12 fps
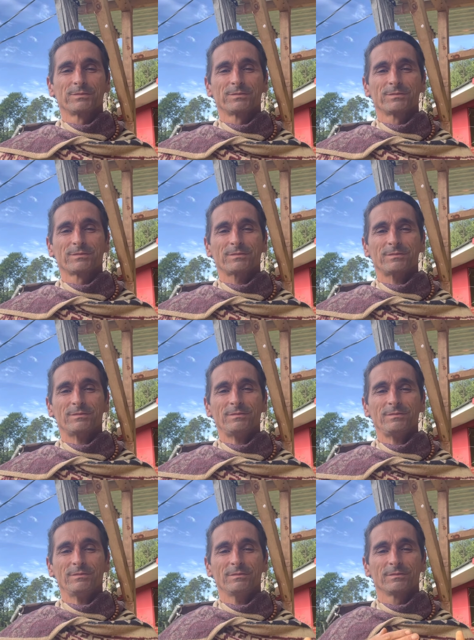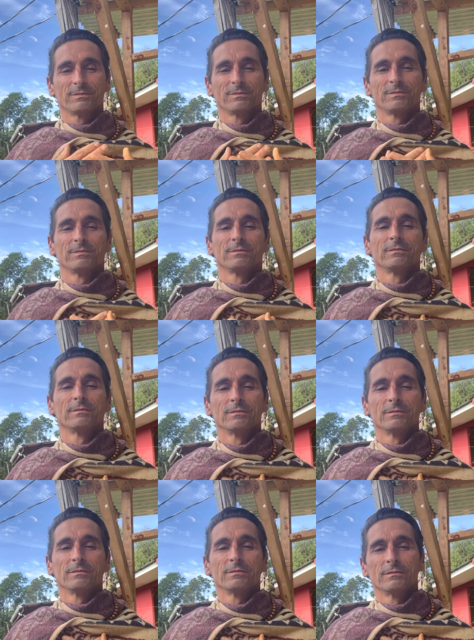
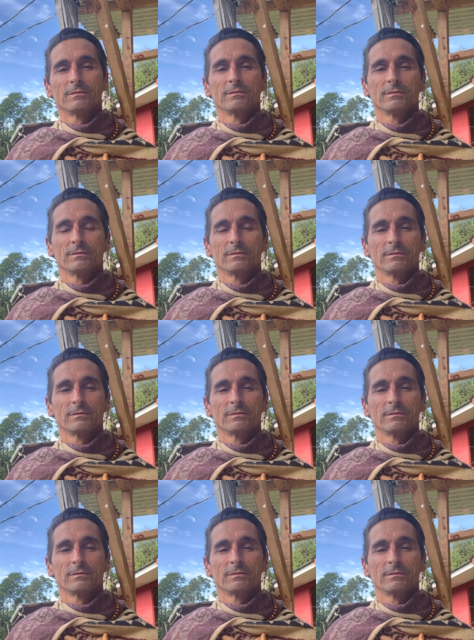(silence)